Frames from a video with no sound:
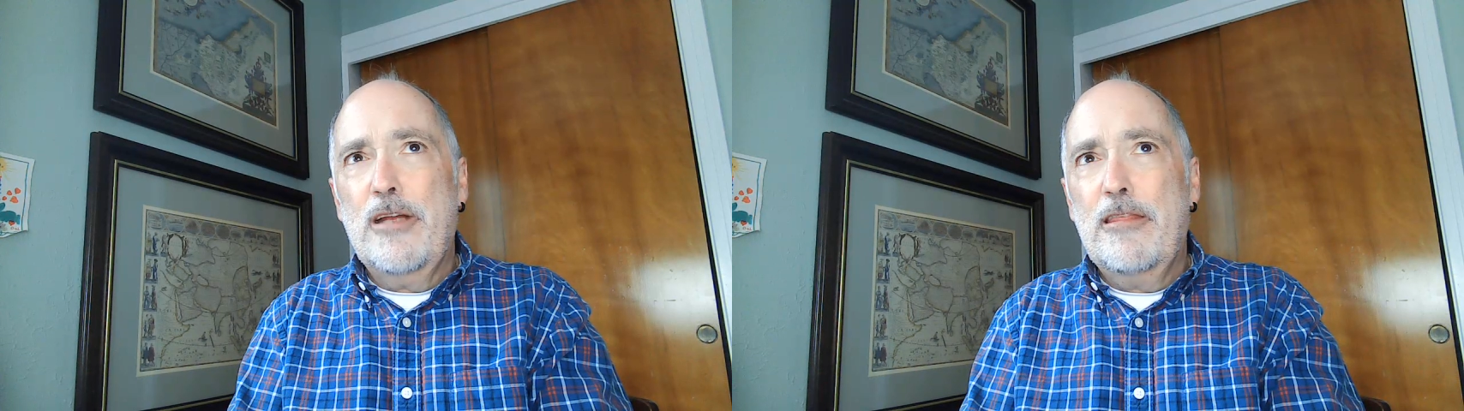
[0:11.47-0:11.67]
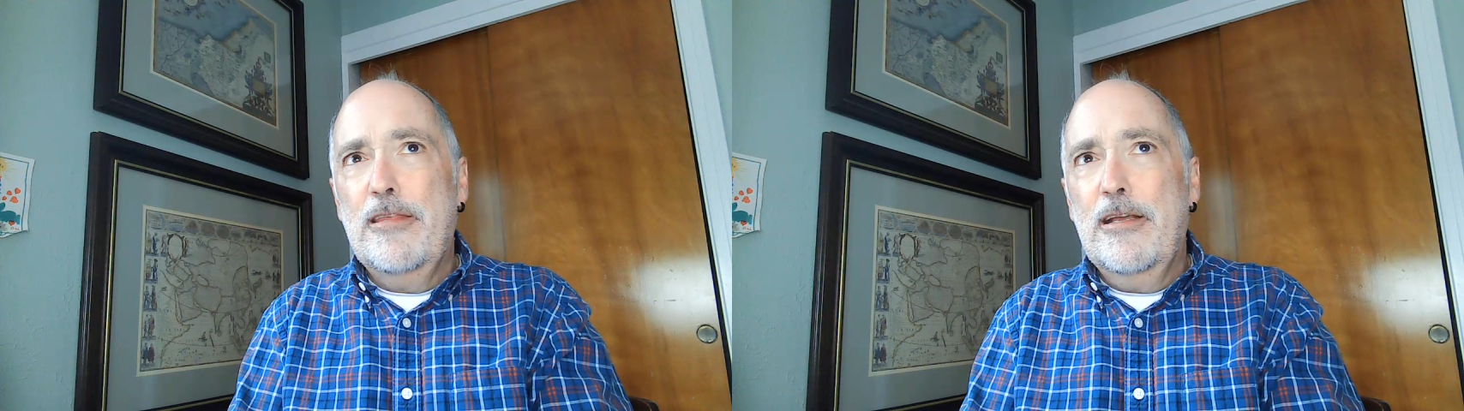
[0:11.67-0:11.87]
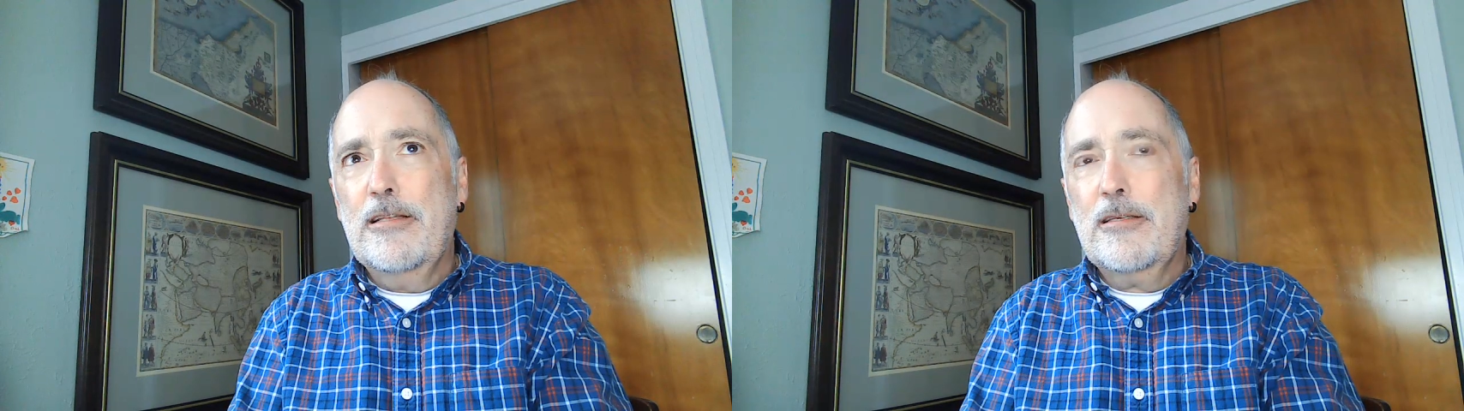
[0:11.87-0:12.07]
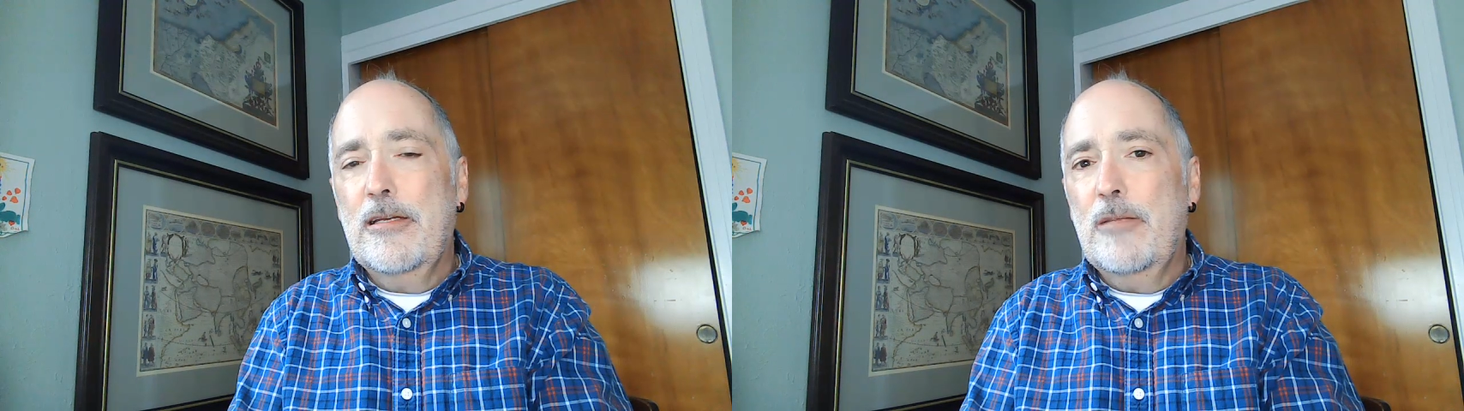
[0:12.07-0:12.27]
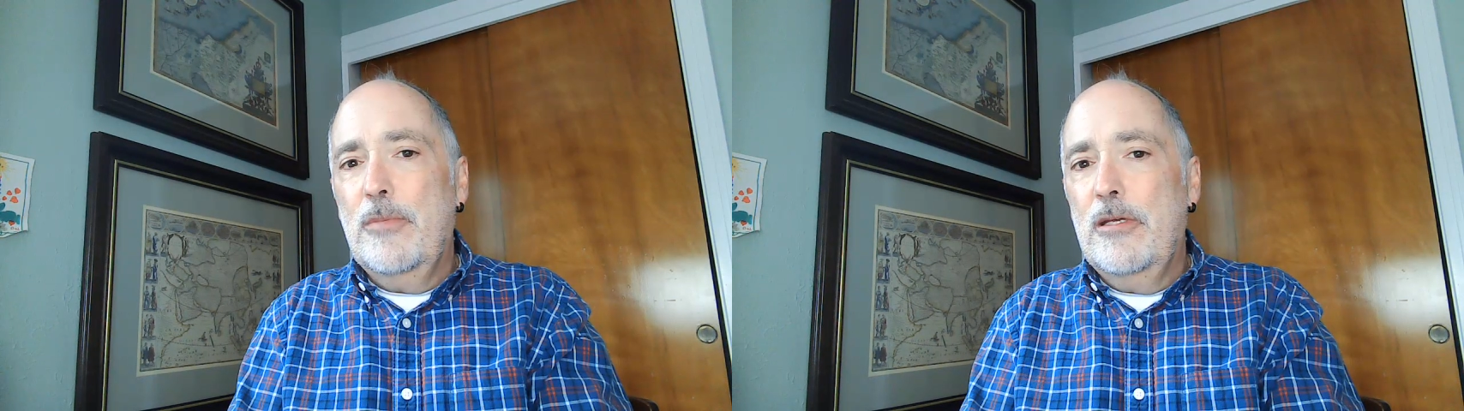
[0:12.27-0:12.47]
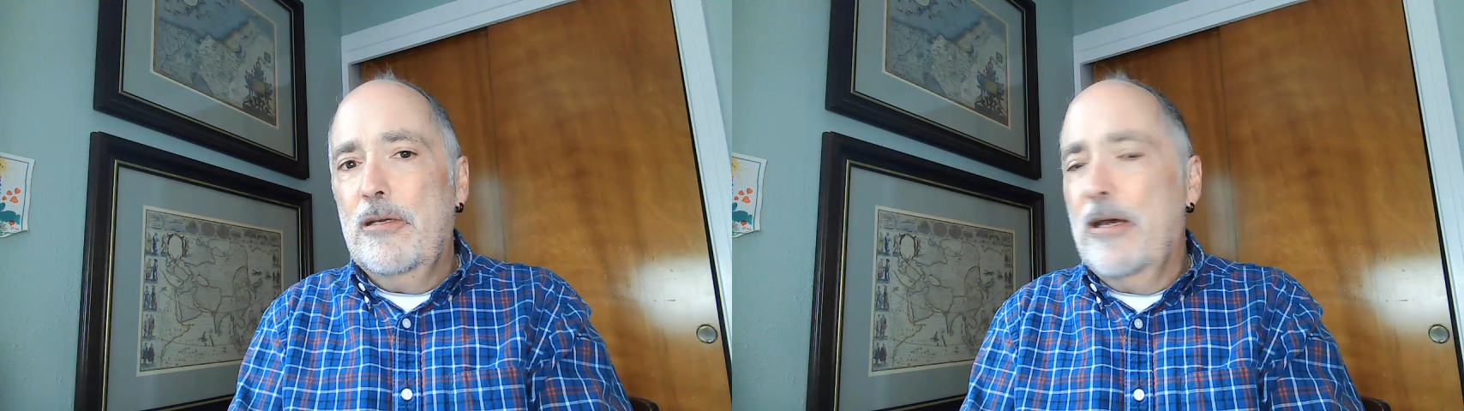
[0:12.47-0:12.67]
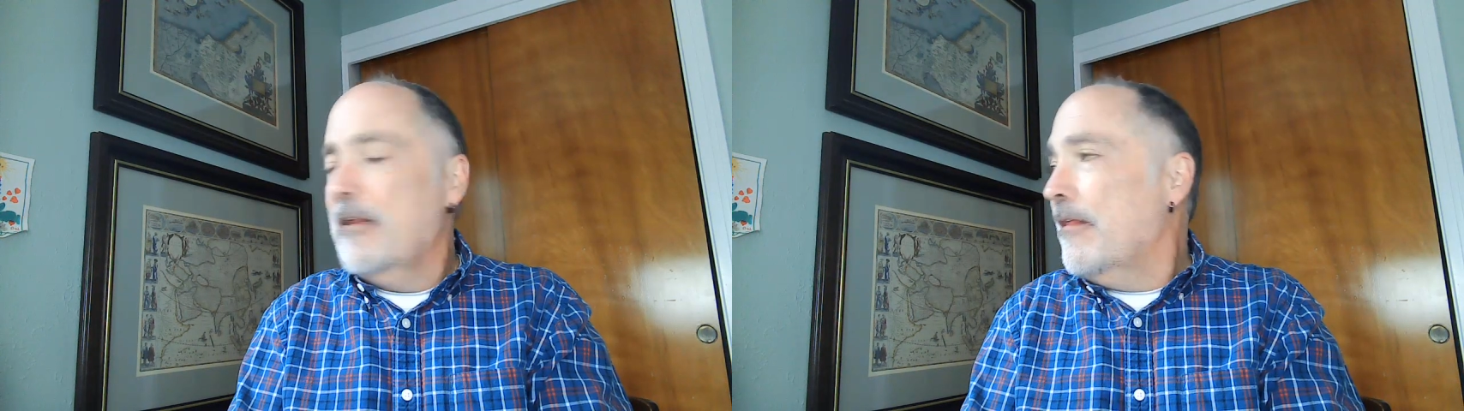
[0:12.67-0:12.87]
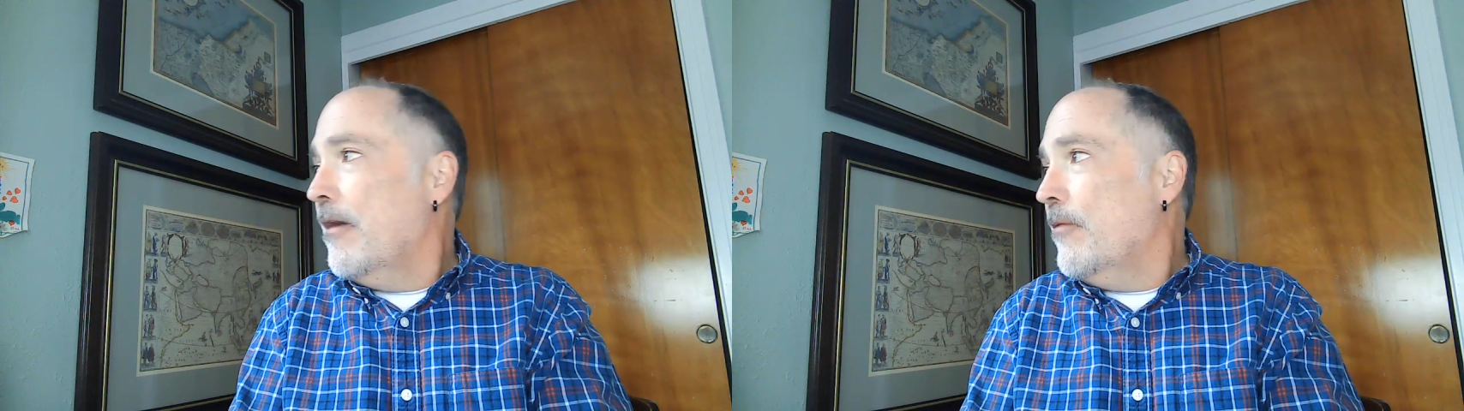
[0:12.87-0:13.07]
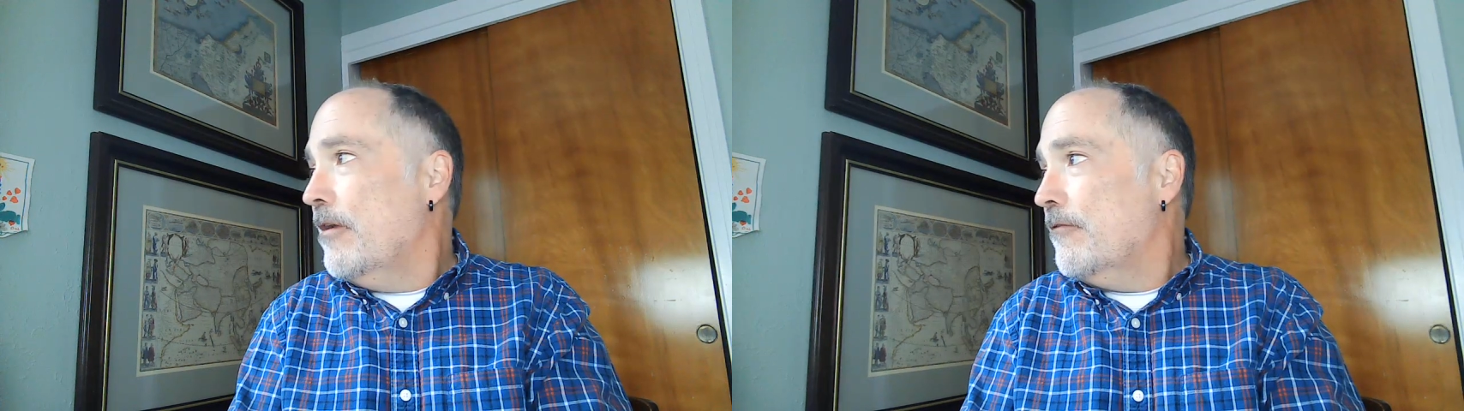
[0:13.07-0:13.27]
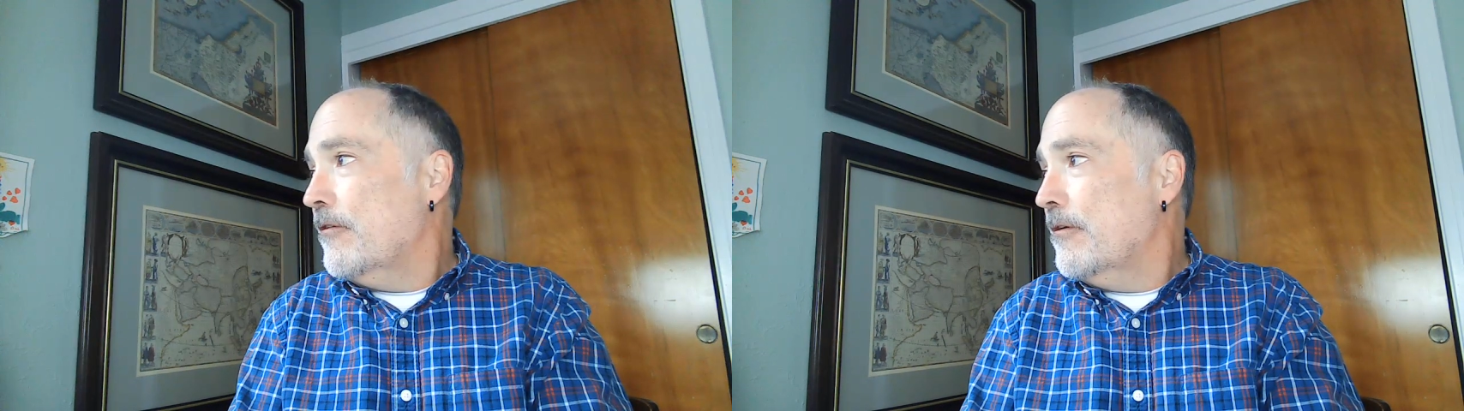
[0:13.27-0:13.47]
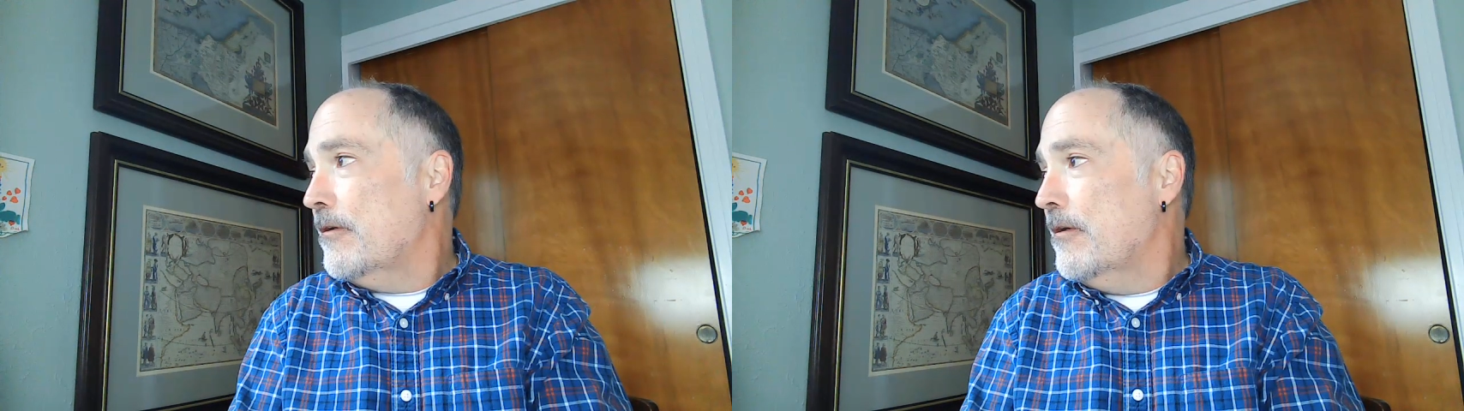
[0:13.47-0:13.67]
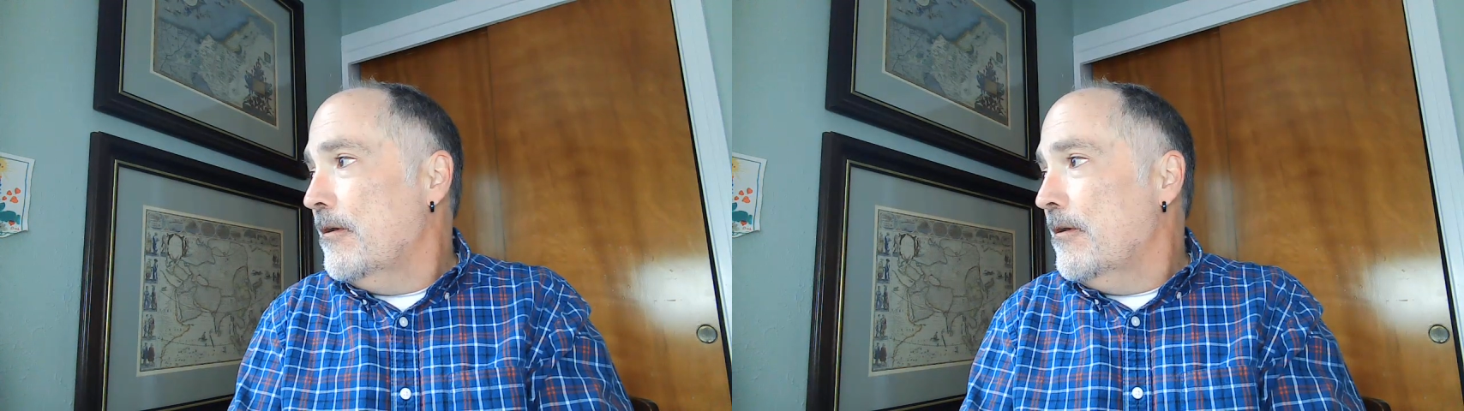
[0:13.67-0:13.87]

and I think it's going to be kind of that way for